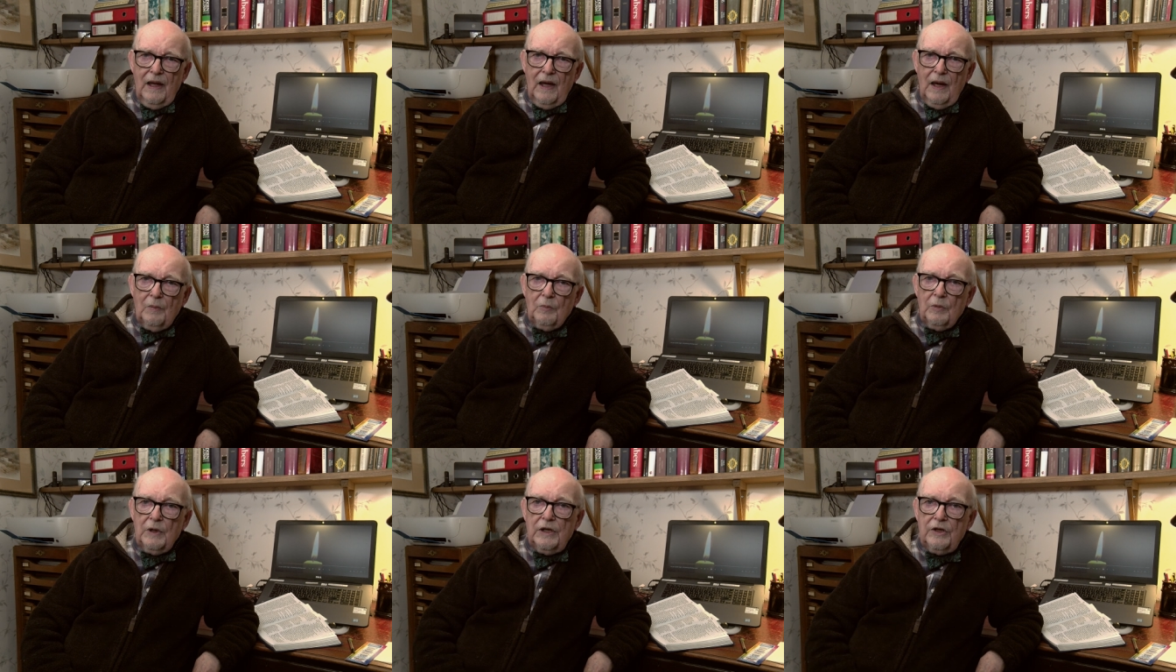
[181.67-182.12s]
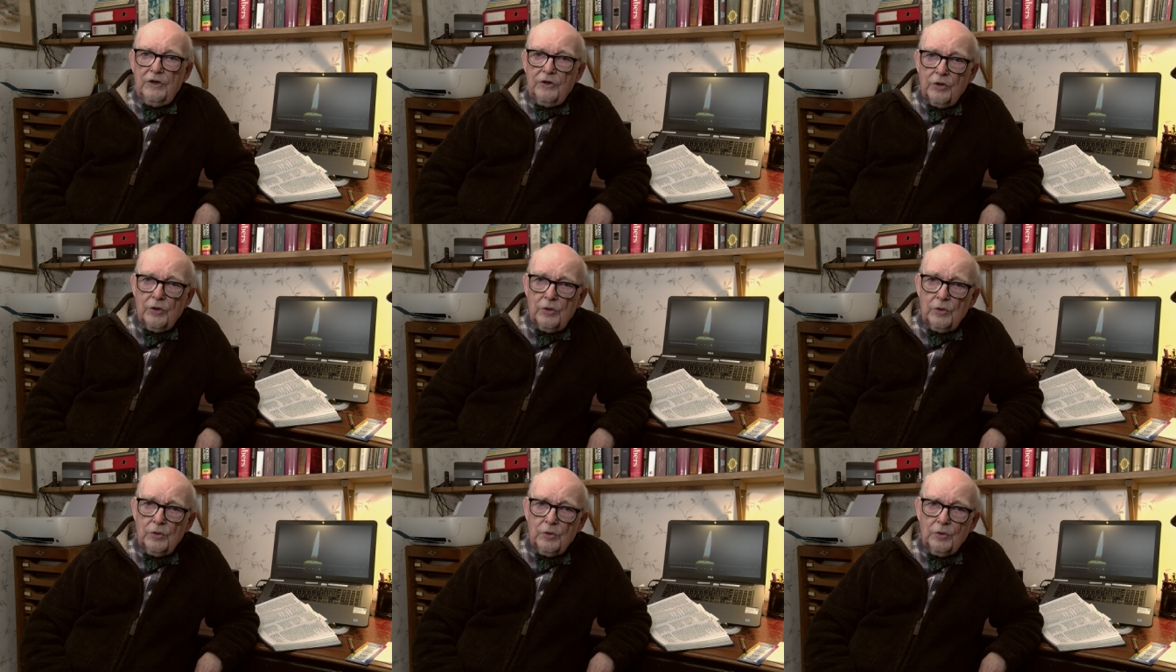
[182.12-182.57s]
and we
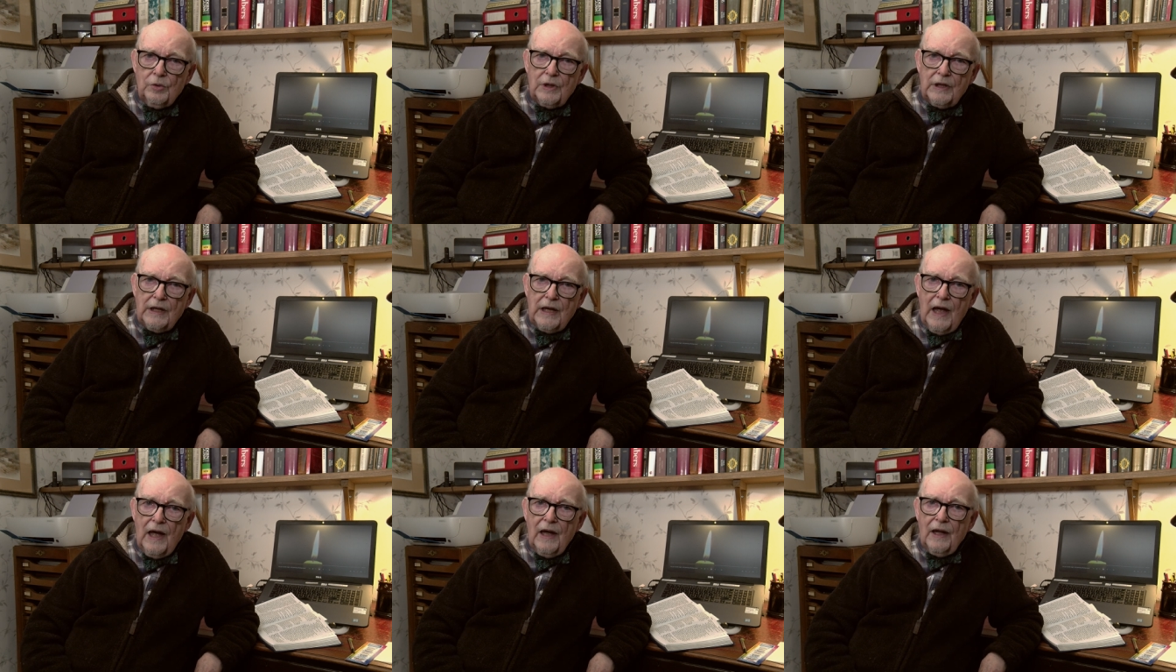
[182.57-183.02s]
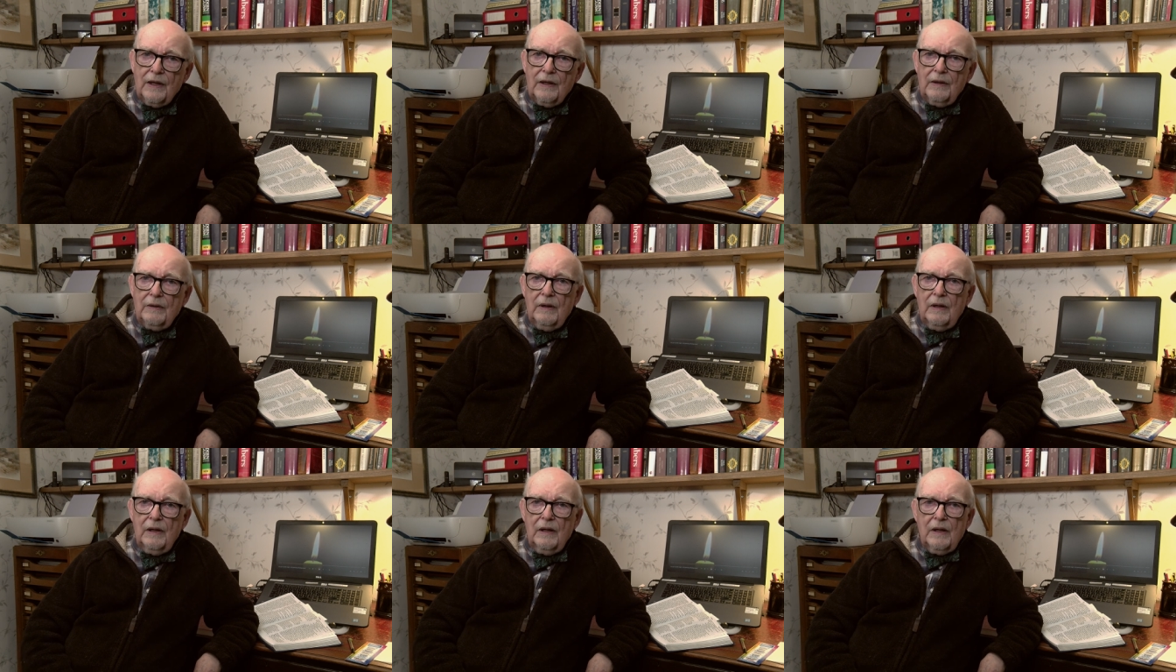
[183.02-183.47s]
too
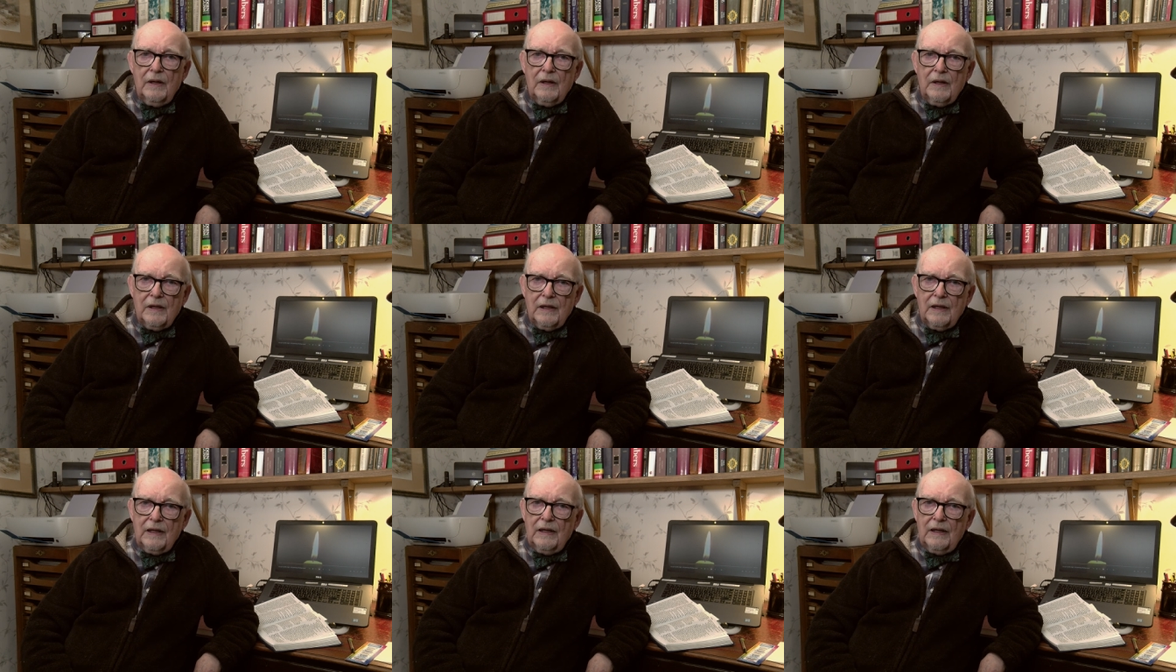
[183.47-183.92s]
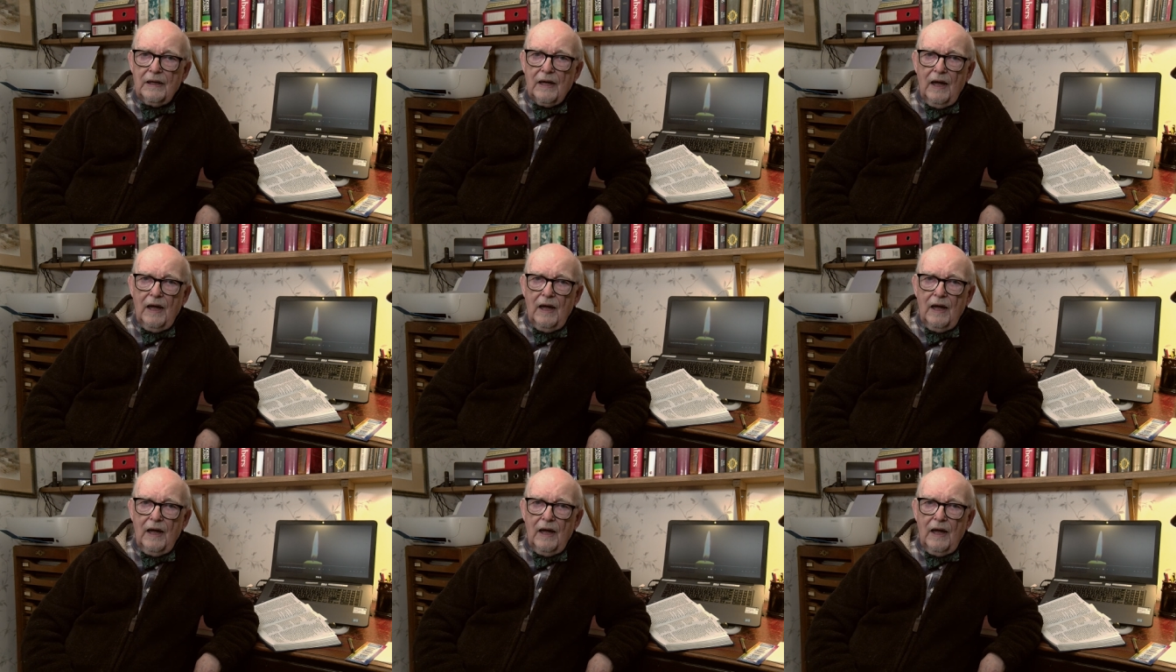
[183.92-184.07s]
can see